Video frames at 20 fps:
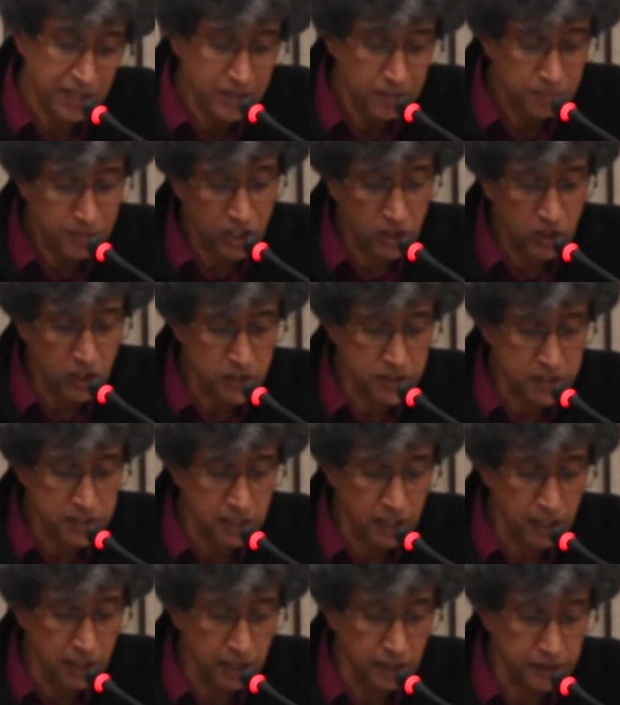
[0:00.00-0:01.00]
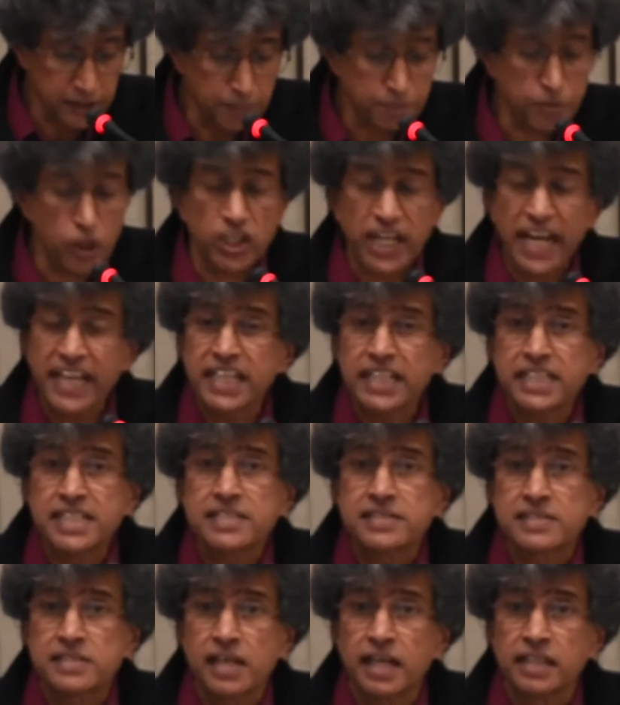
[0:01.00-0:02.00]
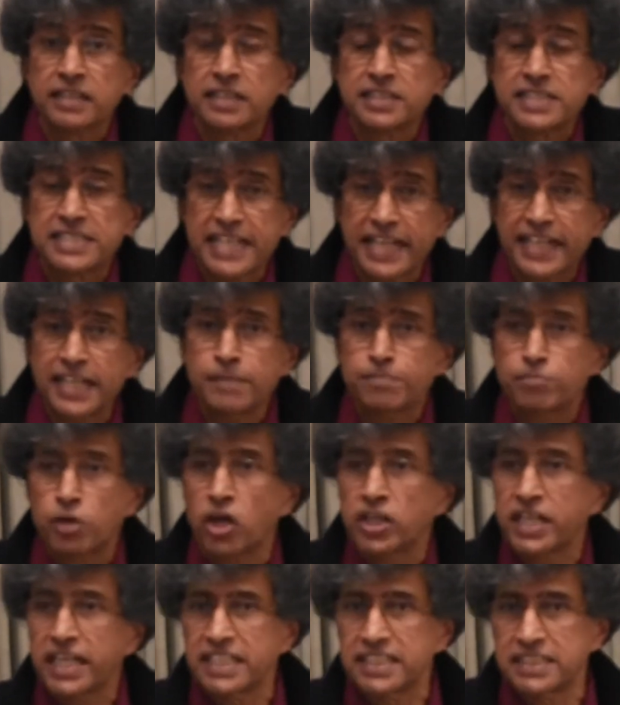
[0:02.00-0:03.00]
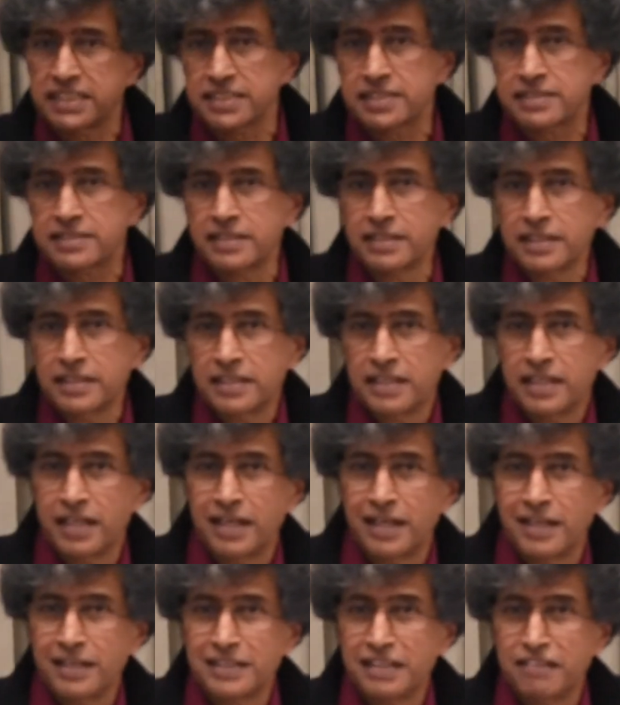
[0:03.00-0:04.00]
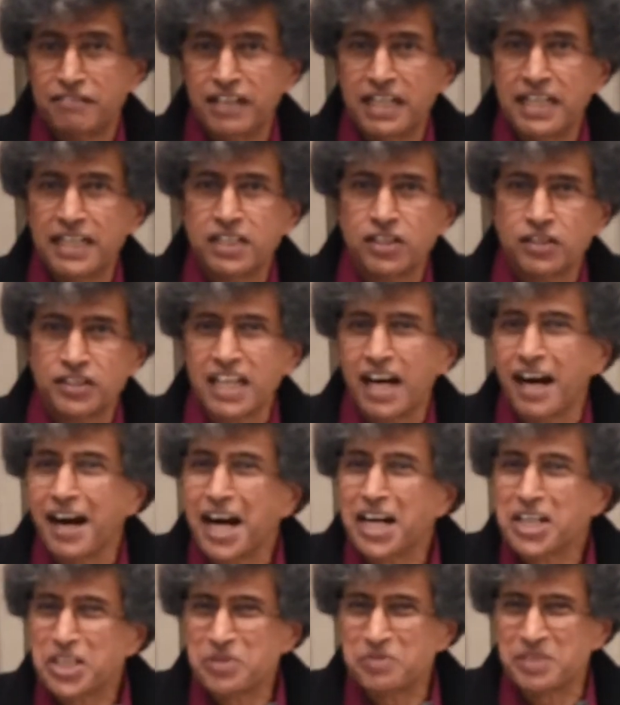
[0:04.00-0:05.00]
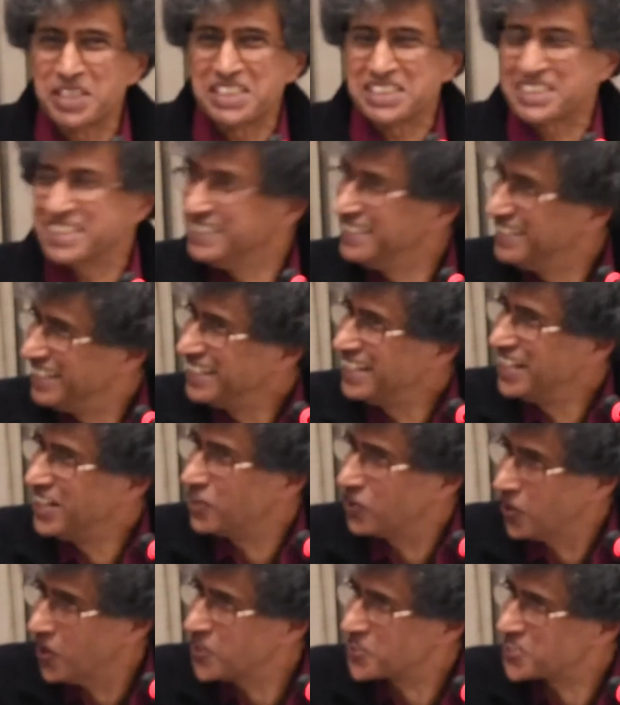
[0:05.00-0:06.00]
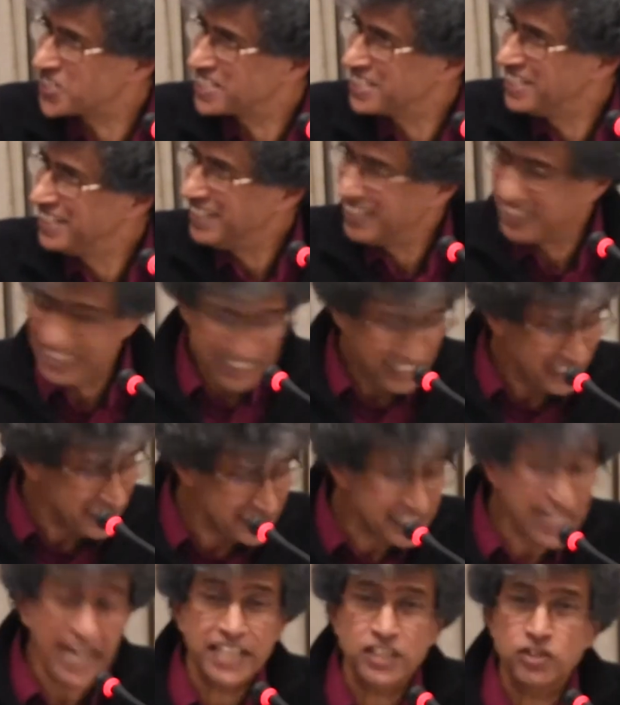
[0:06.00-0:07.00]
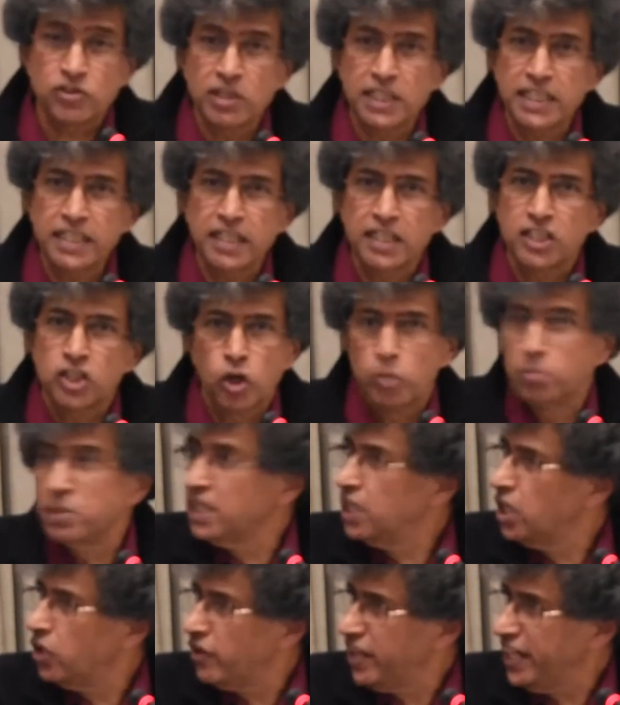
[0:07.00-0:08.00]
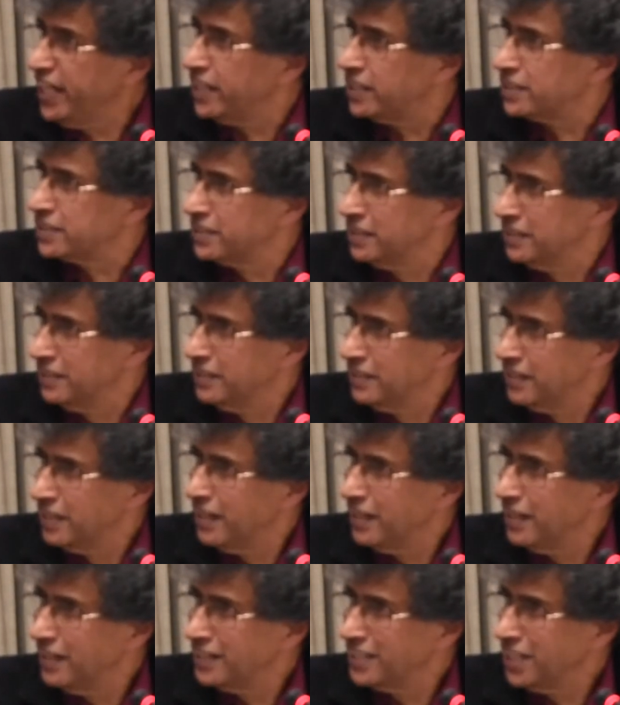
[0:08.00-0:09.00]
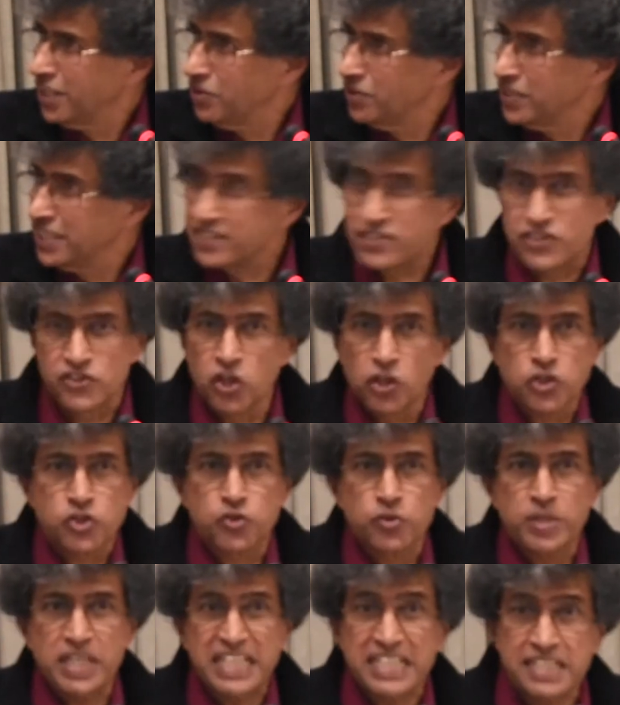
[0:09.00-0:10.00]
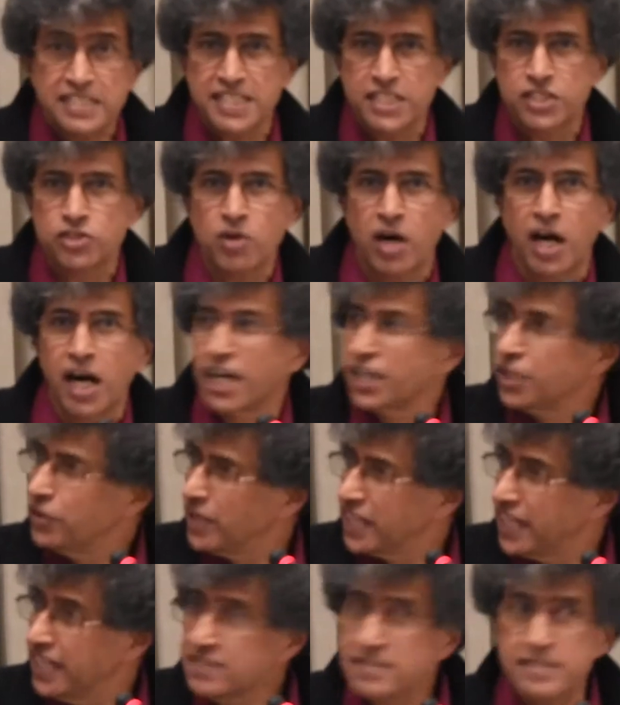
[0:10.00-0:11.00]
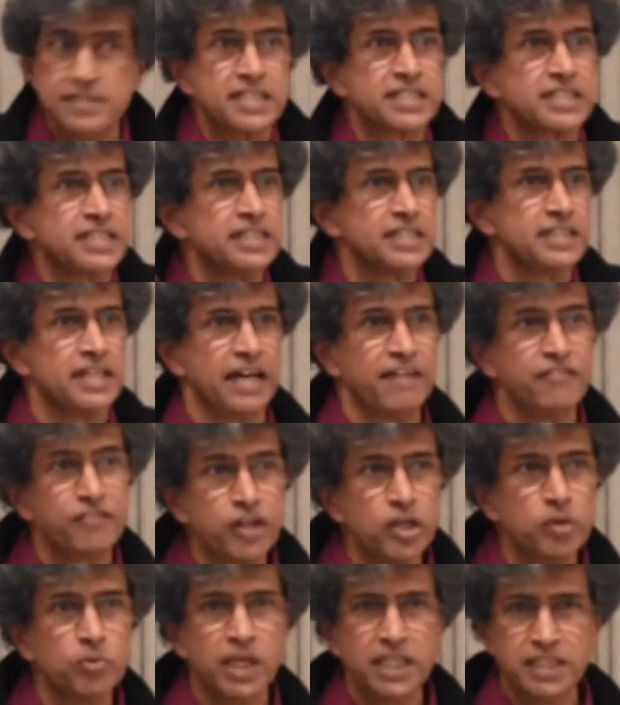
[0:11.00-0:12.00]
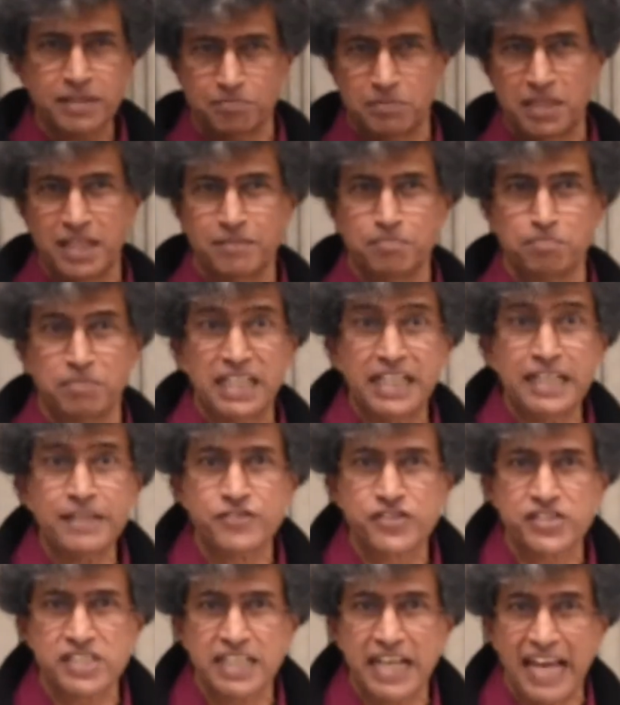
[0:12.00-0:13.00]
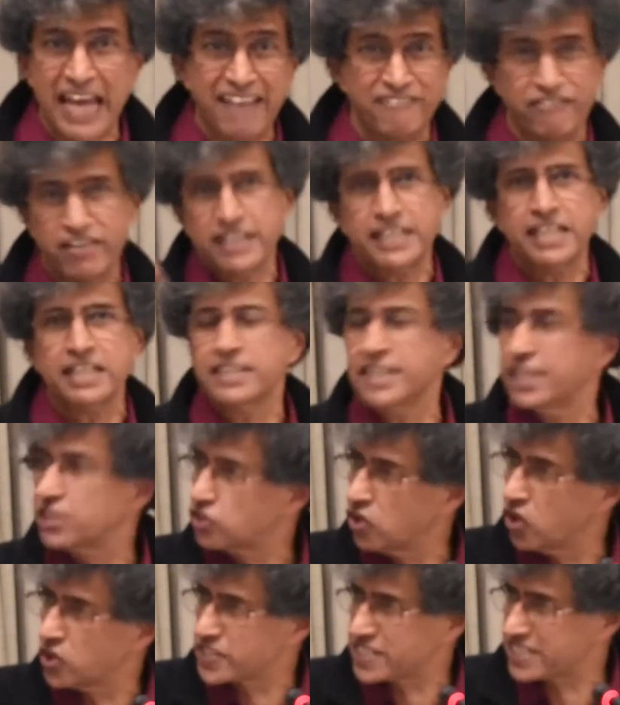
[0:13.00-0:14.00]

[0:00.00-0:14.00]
because the protagonist, the second protagonist, the villain on the argument, Ross, is actually a Nobel laureate. No, it's not so easy to argue against it. Everyone believes in everything that Ross